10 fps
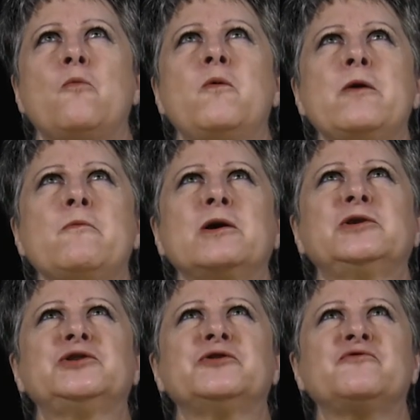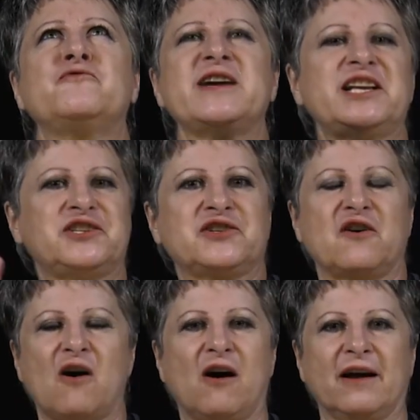We want to reach
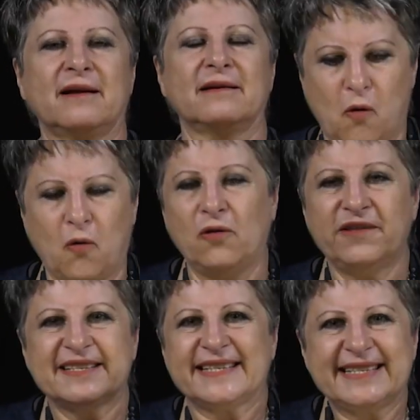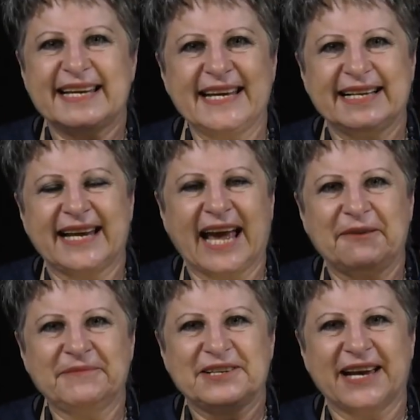God. All the seed
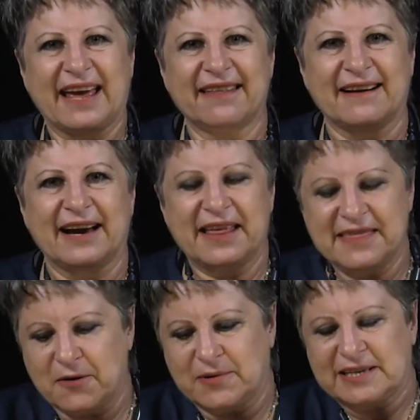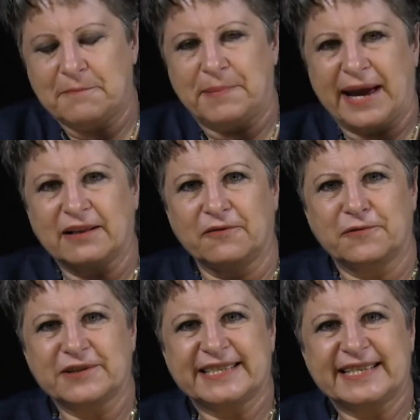came together, and there was a battle
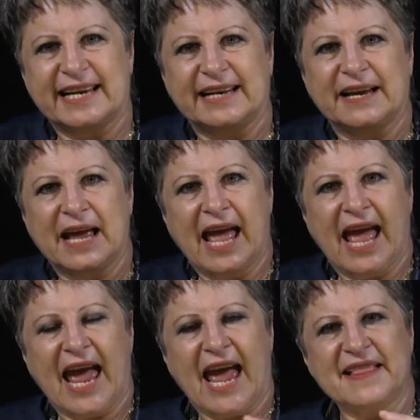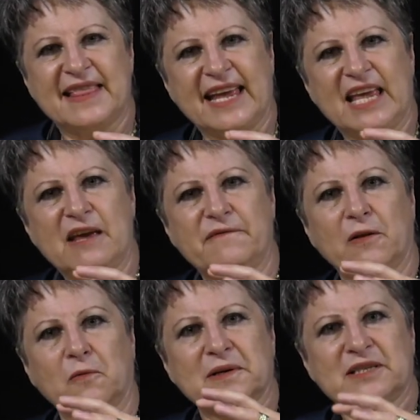for seed. And the
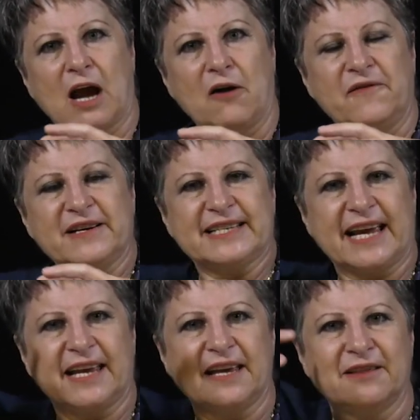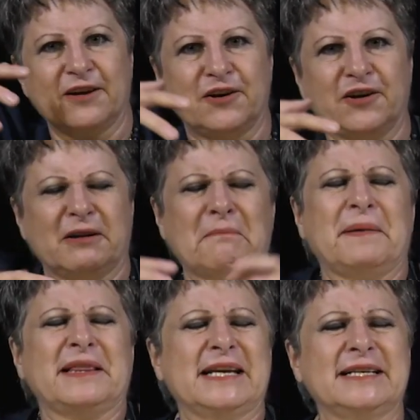evil was overtaking the good.
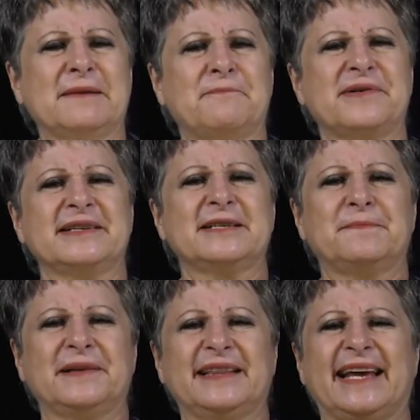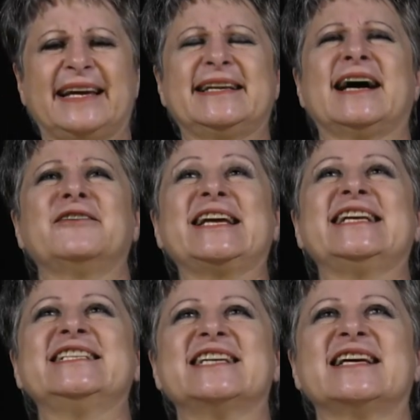But there's a principle laid down
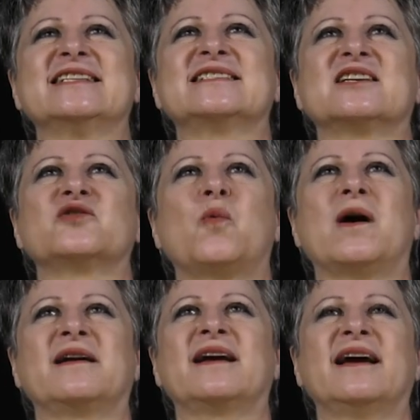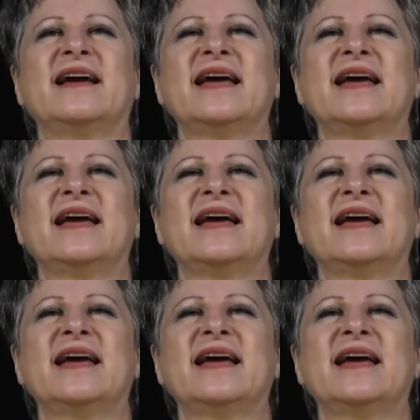in Genesis 1.